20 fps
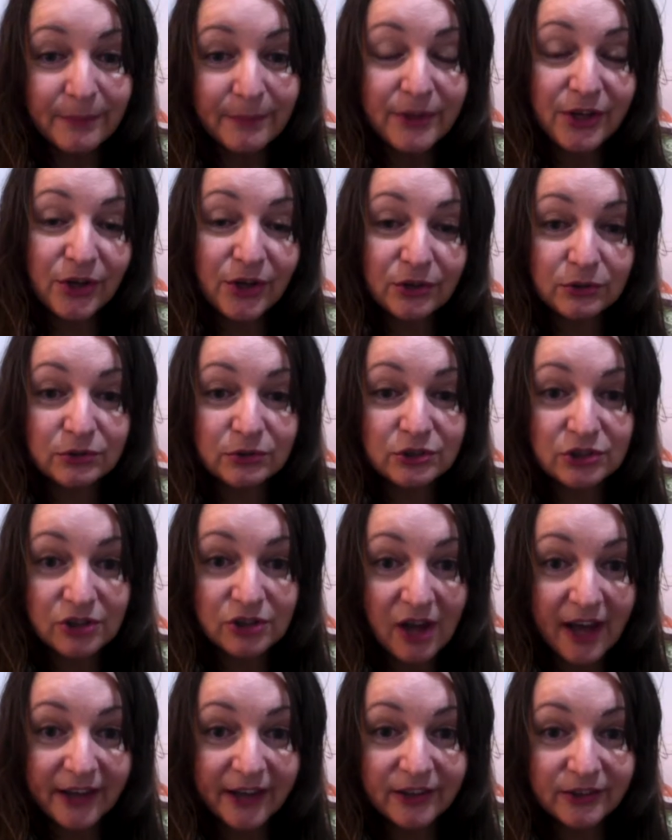the old
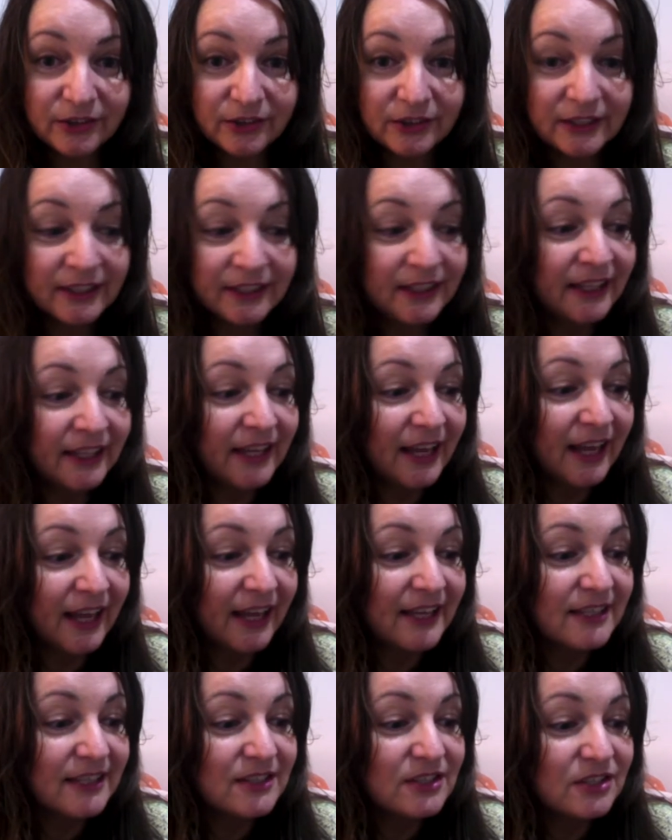cycle,
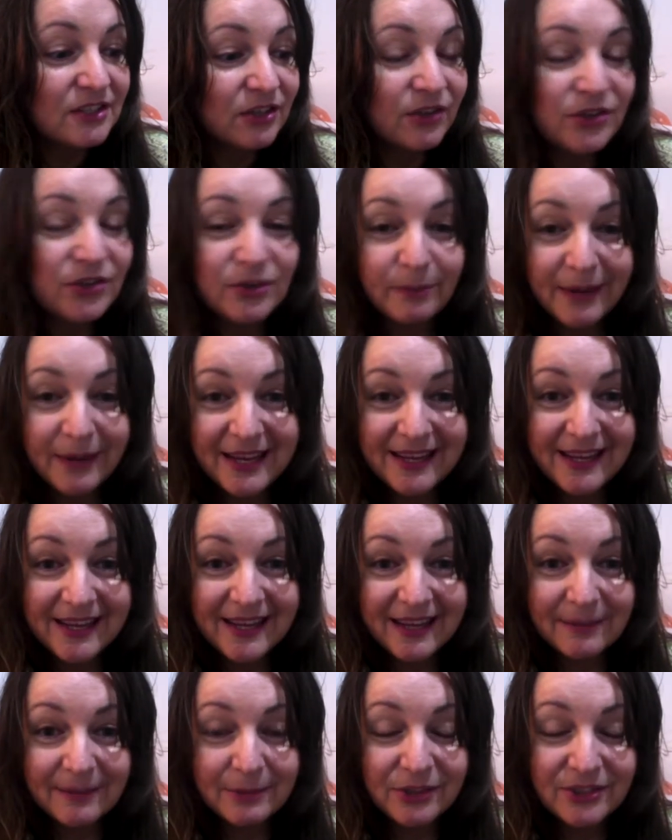and so
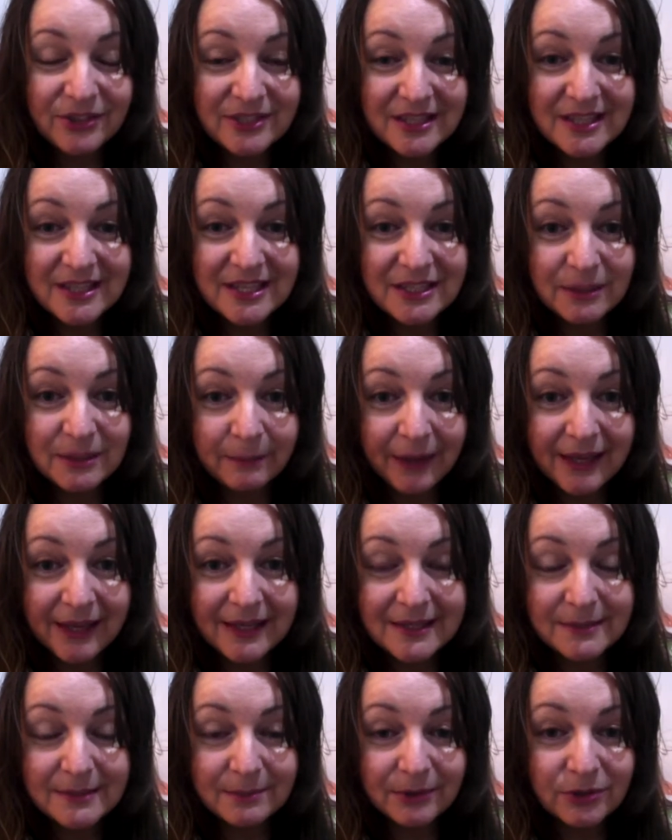because of this you're
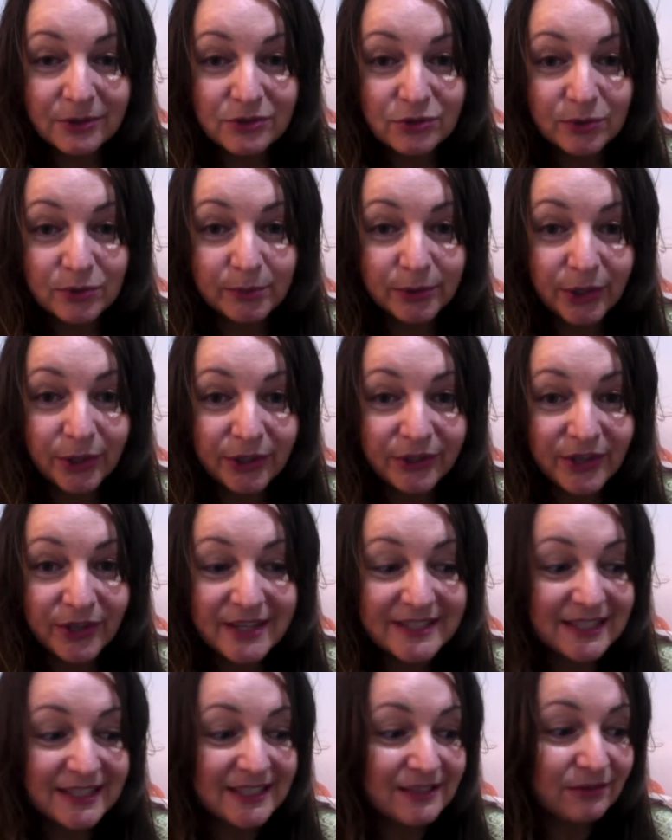making spiritual
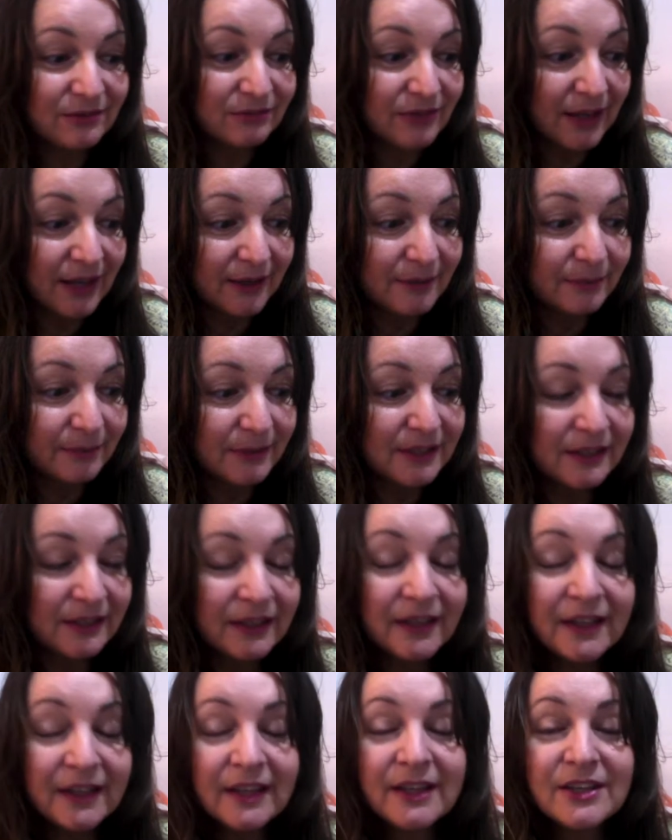progress and development.
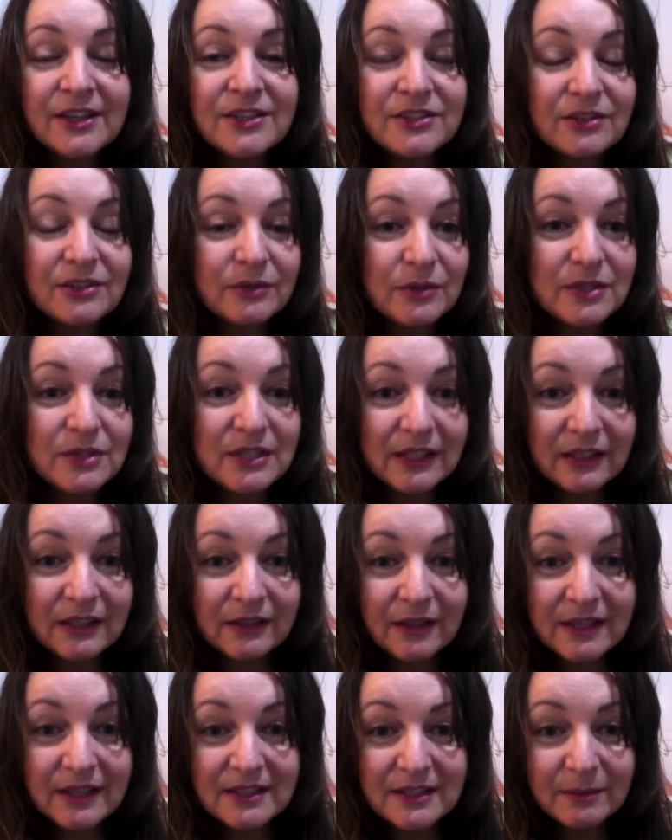So
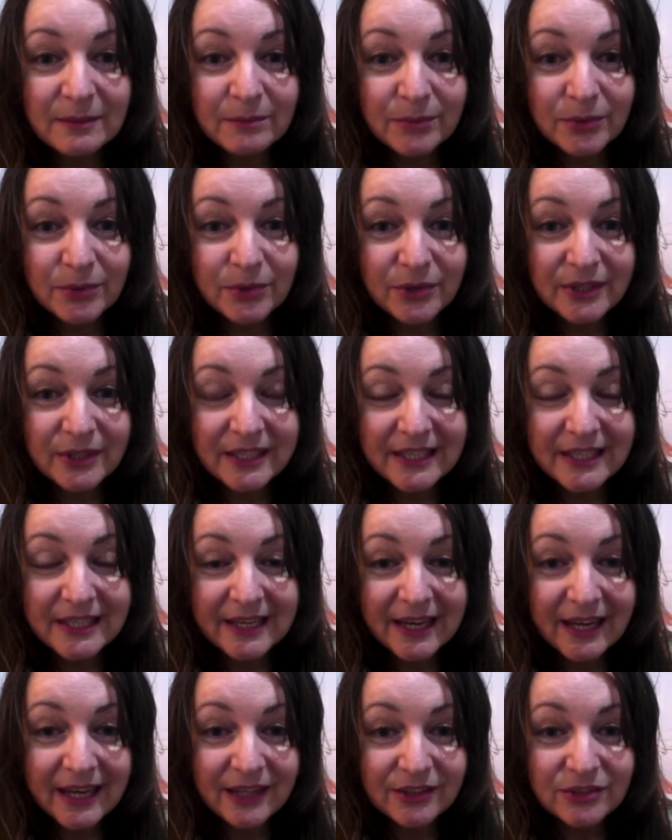it's important
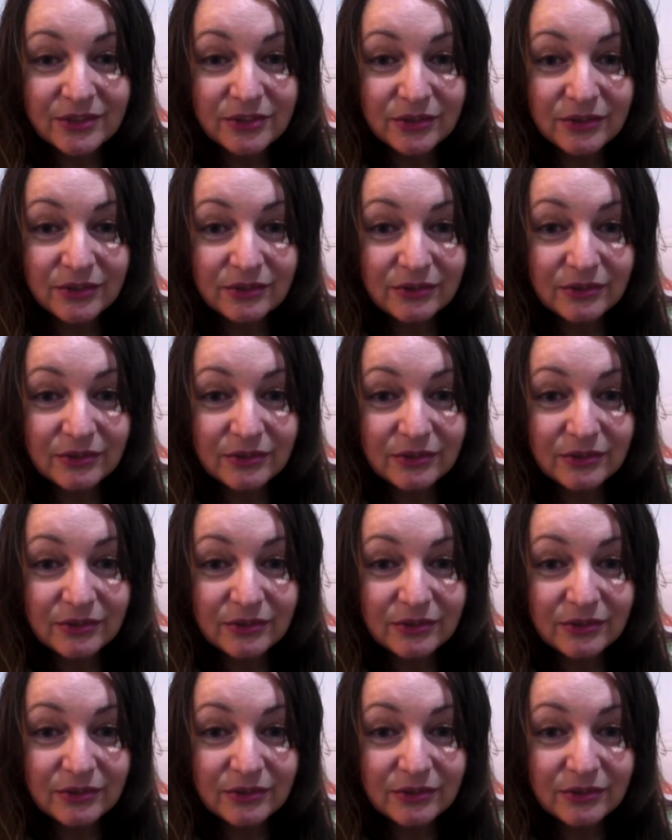now to